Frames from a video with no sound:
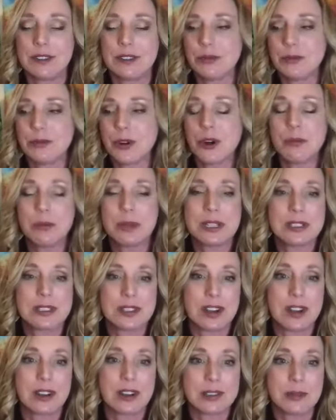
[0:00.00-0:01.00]
Romans
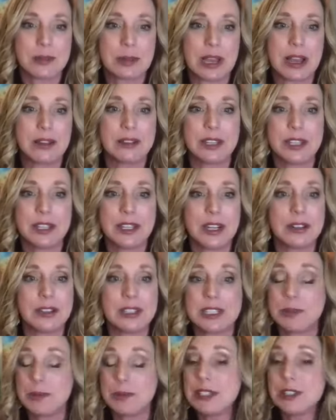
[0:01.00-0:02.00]
talks about, you know,
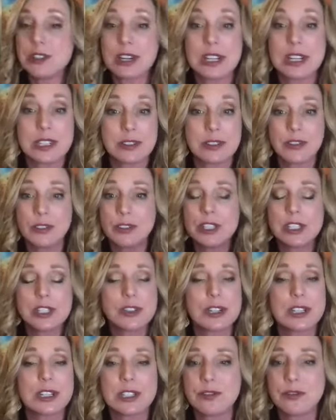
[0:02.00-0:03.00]
let's be fully
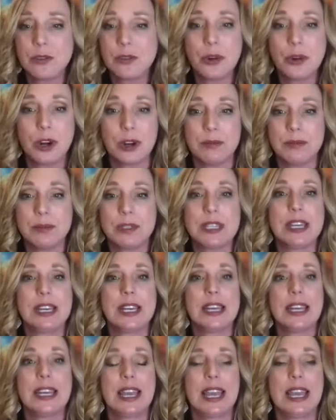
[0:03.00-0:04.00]
transformed
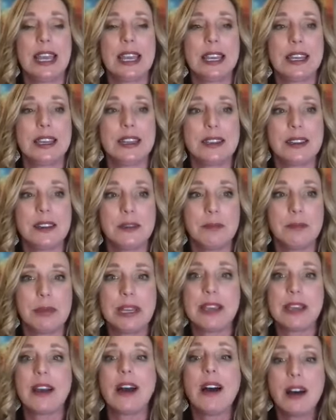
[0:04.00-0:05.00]
and
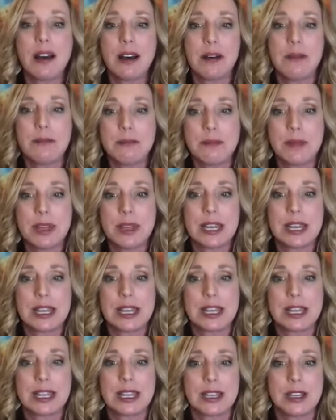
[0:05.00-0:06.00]
become
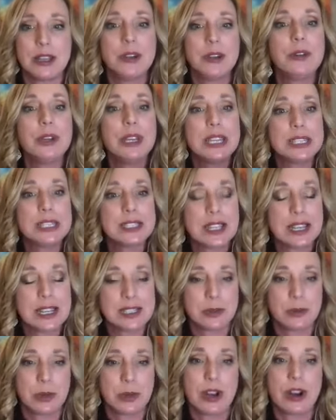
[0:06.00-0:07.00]
who he
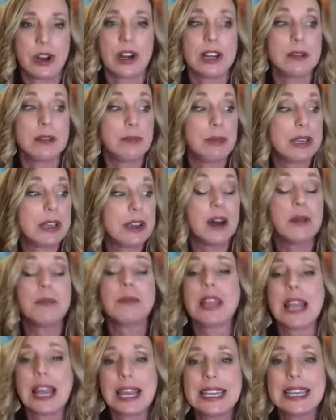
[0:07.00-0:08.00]
says we are and
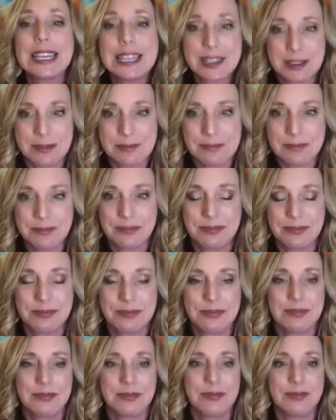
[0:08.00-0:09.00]
become like him
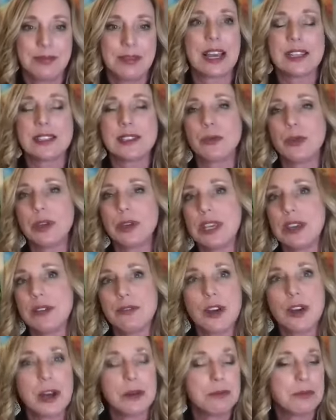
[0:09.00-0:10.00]
as we
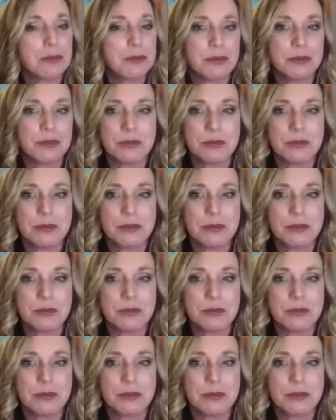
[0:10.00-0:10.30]
give up